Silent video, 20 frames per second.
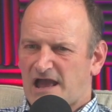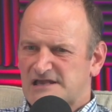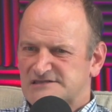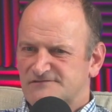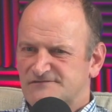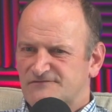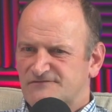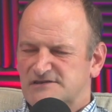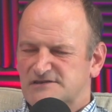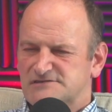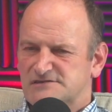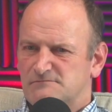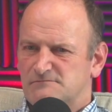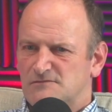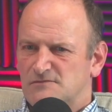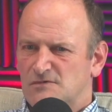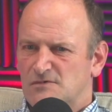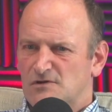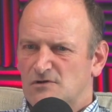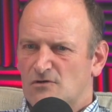as a
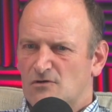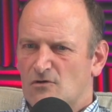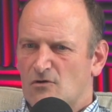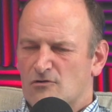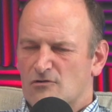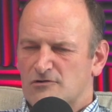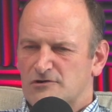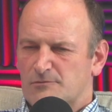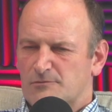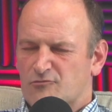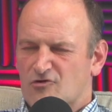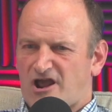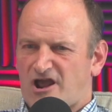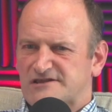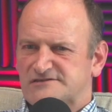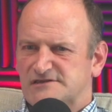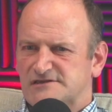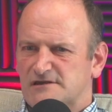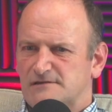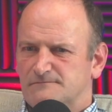victim or an
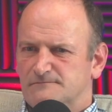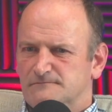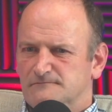oppressor.